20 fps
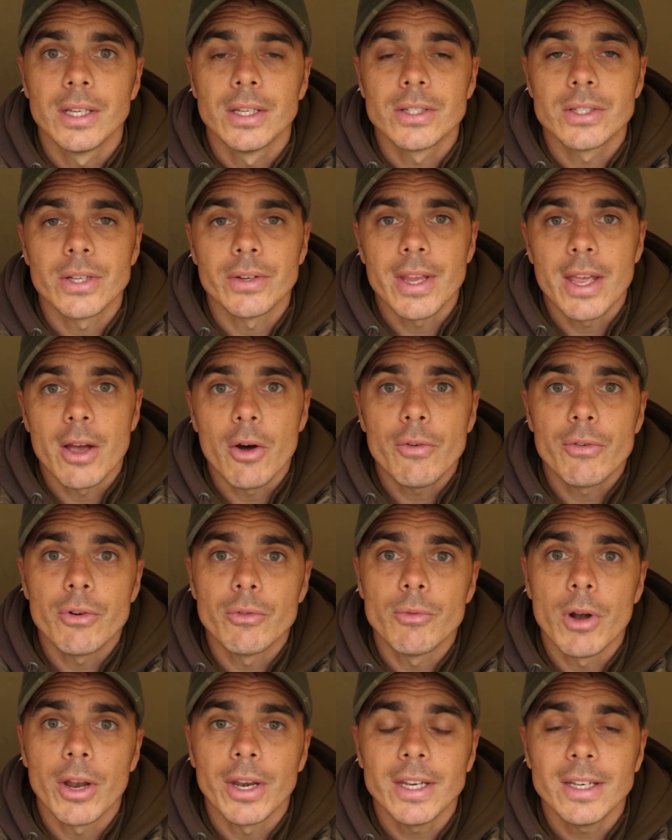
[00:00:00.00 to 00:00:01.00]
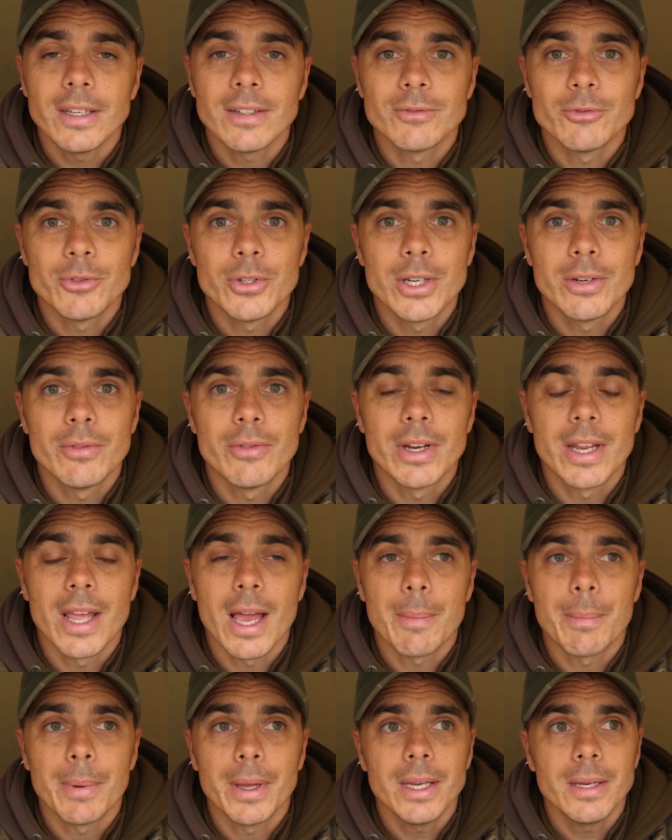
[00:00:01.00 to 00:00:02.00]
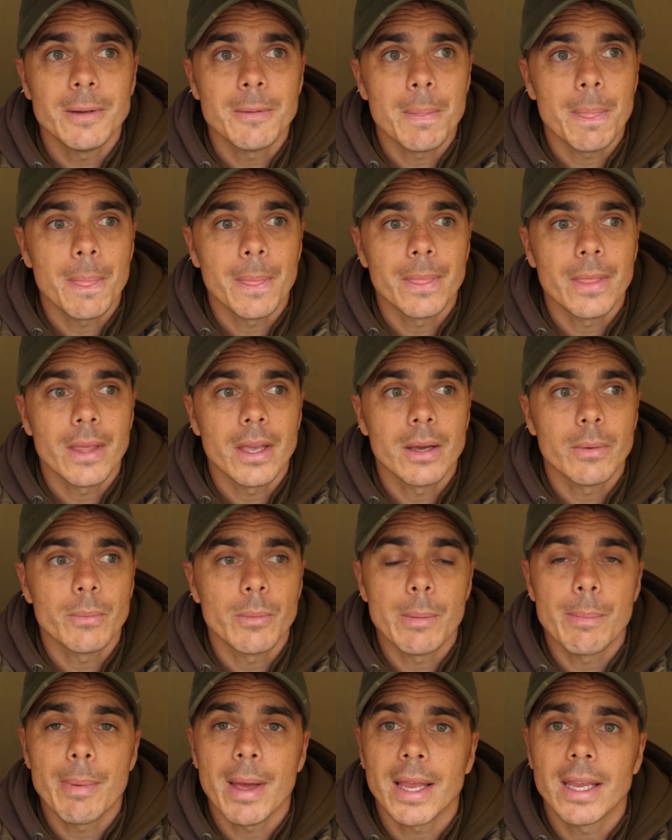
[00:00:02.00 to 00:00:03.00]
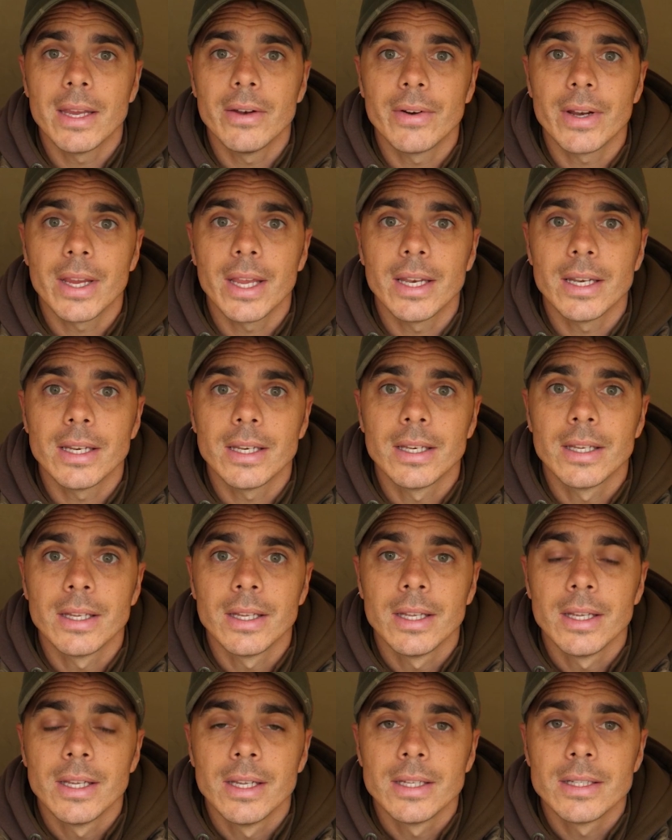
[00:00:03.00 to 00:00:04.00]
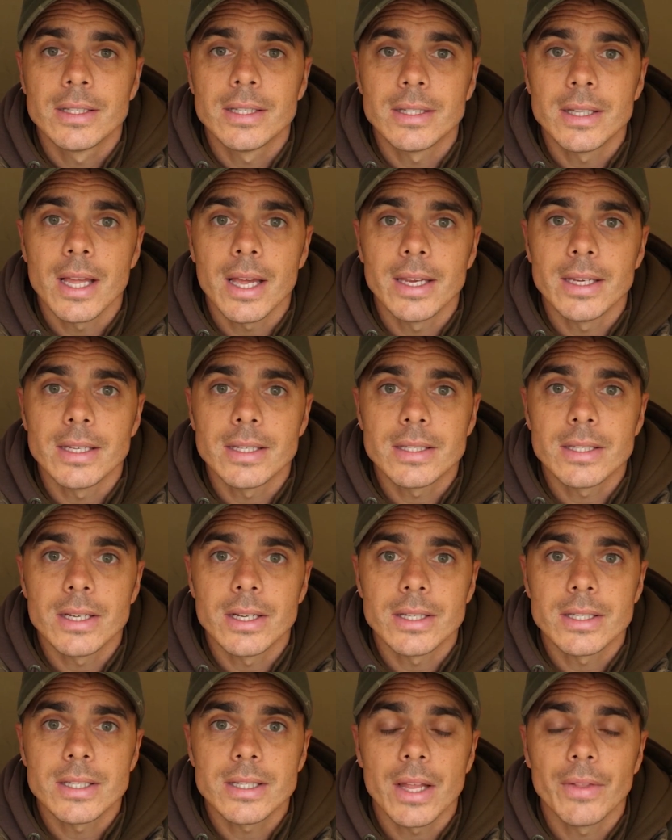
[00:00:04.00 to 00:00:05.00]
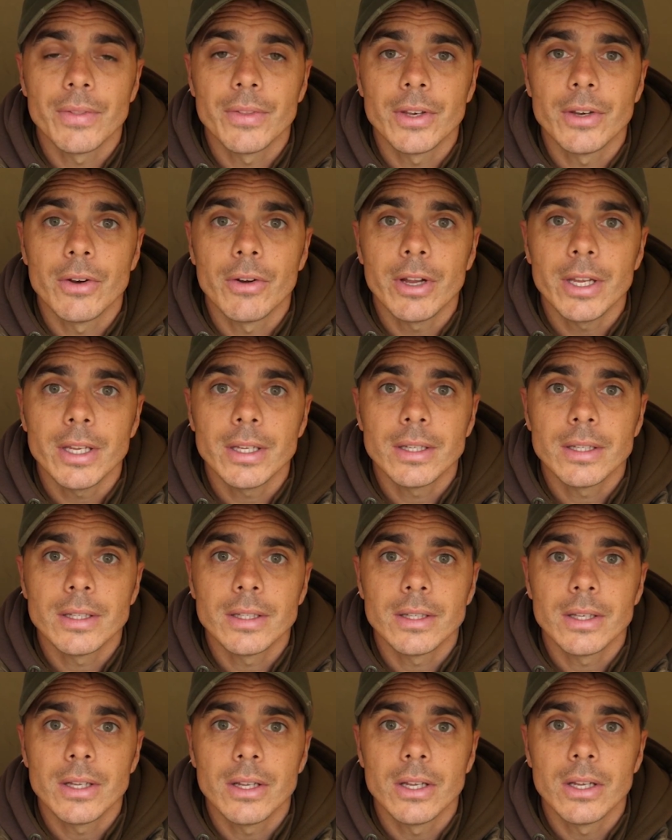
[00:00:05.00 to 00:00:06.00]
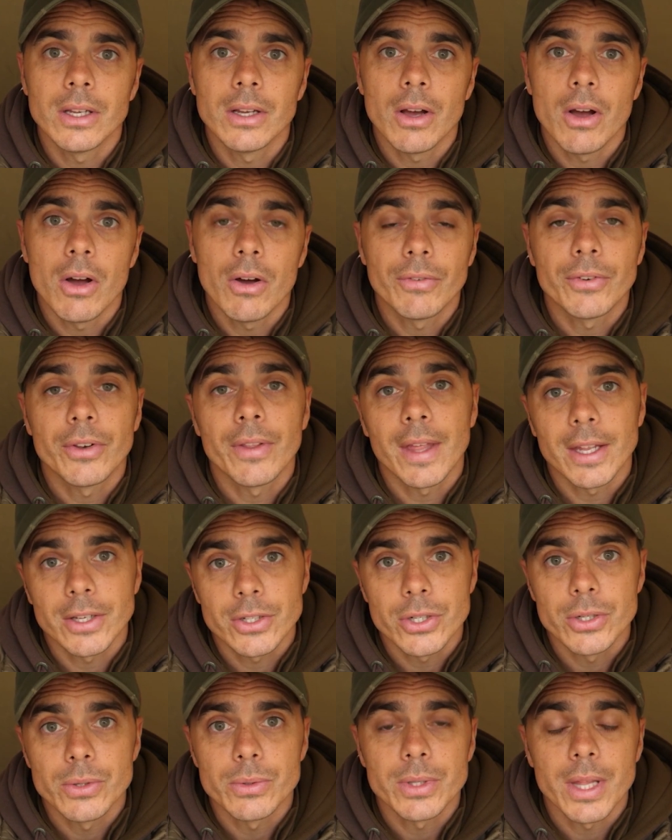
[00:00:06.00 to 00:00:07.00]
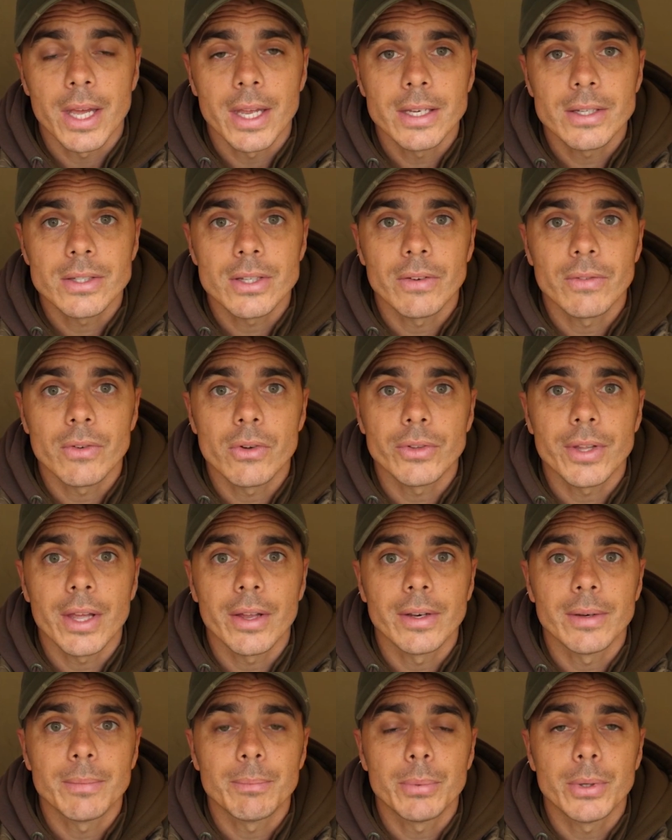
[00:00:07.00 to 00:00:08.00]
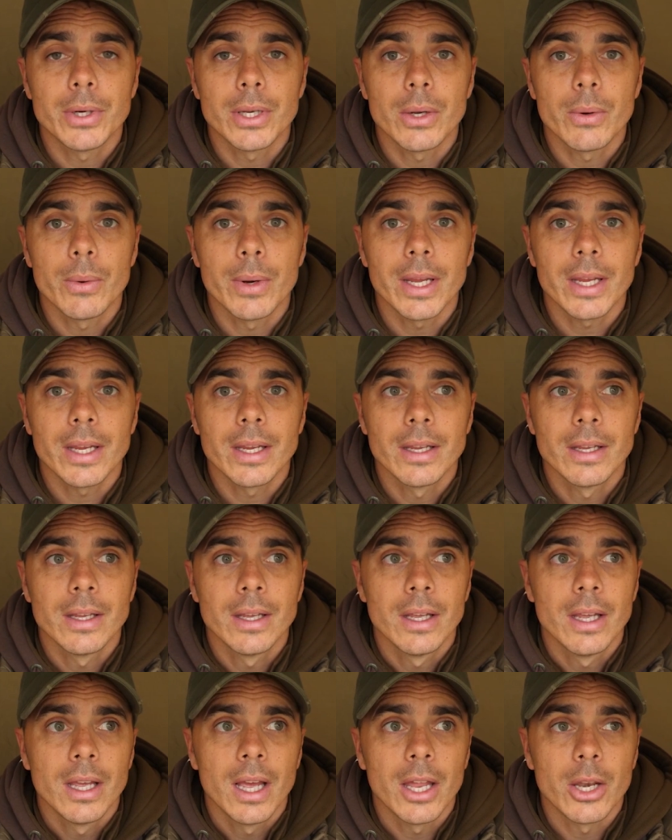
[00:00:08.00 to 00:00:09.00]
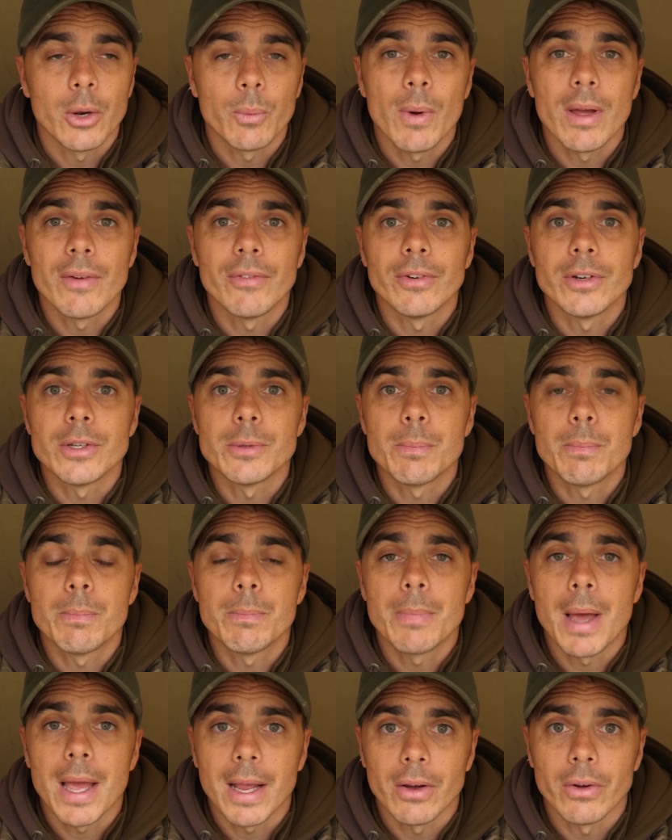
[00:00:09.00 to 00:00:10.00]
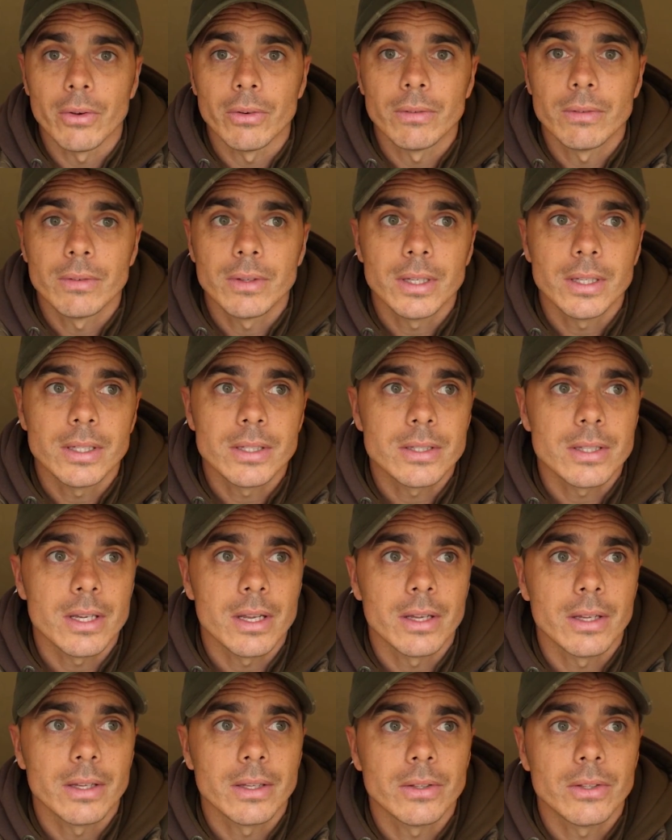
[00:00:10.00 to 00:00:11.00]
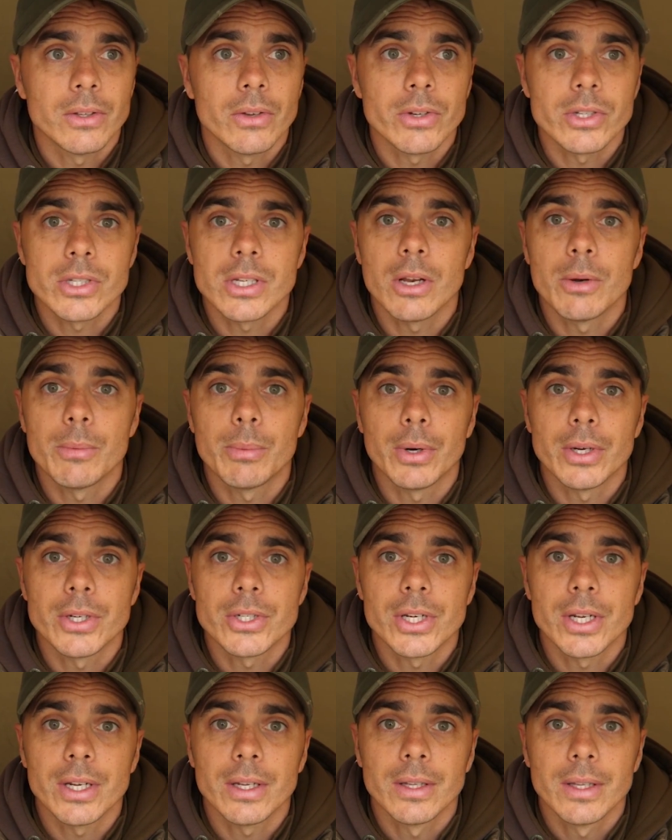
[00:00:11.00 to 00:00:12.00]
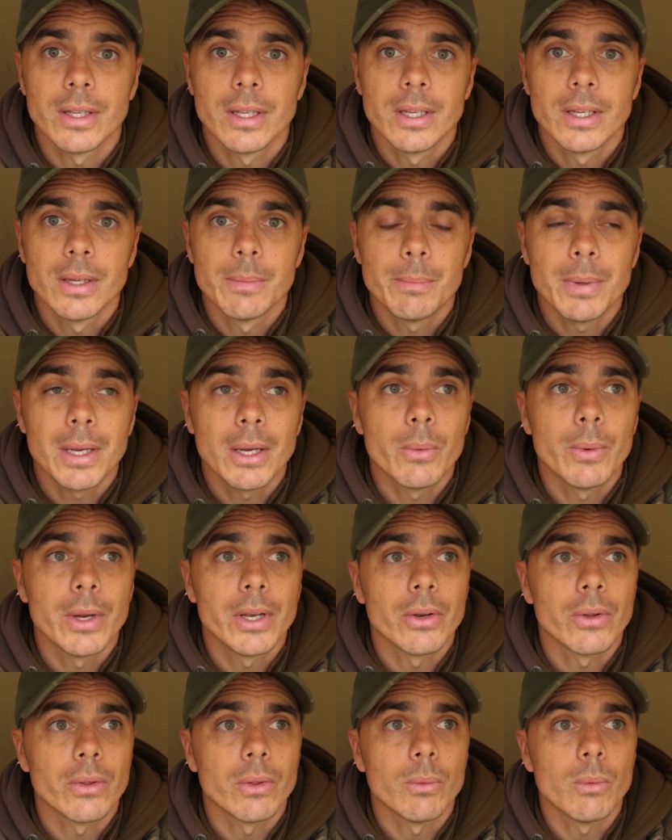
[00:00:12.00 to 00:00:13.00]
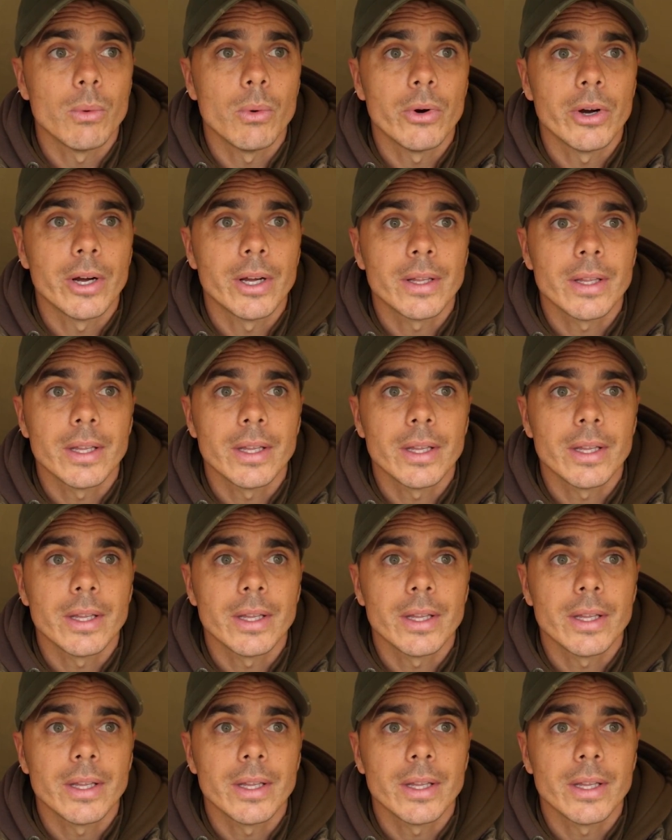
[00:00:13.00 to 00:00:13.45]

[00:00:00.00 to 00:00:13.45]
So yeah, off and running, really happy. And we're back here again today. It's Sunday night after that Tuesday, so I've got down here pretty quick, and the weather is bang on. It's nice low pressure, big wind on the water,